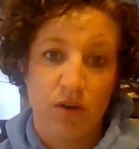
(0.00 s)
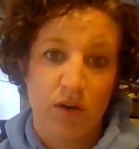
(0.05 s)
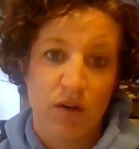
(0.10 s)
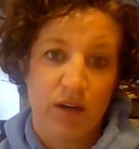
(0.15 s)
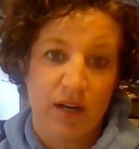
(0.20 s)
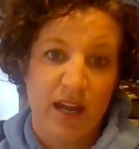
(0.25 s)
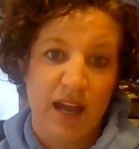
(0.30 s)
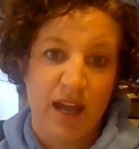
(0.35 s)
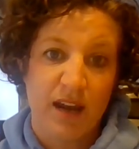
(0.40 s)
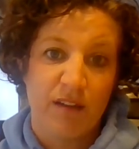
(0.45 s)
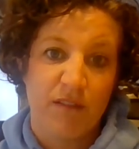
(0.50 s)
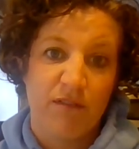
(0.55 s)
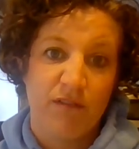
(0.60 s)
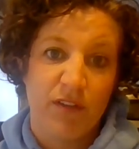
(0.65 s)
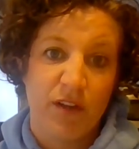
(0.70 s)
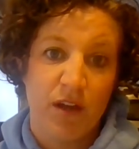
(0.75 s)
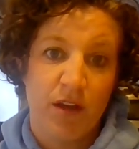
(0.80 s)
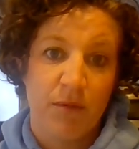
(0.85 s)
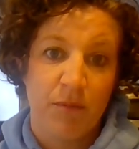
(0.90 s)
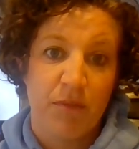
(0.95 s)
or a kind of
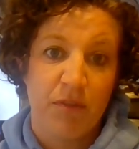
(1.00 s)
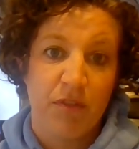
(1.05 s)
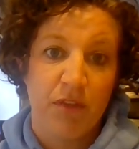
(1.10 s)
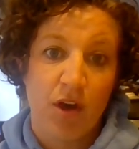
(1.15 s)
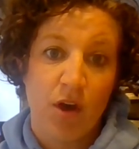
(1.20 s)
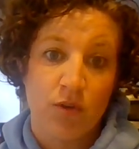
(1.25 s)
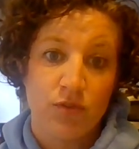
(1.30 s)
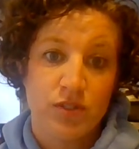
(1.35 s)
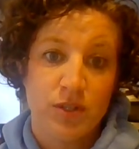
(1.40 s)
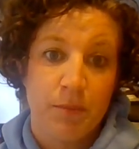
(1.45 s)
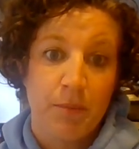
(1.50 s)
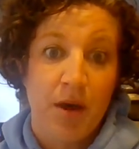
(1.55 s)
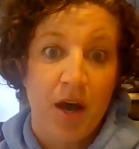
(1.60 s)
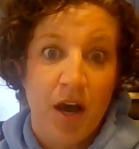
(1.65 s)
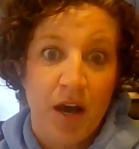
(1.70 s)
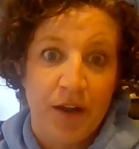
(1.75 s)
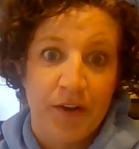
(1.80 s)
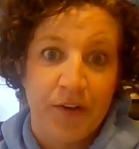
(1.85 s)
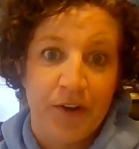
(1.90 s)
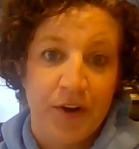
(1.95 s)
thought to
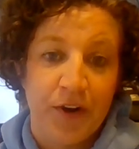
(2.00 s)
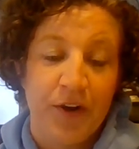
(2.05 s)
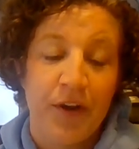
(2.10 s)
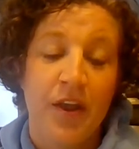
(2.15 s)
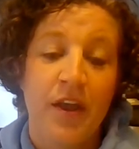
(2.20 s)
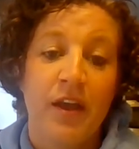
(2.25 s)
ponder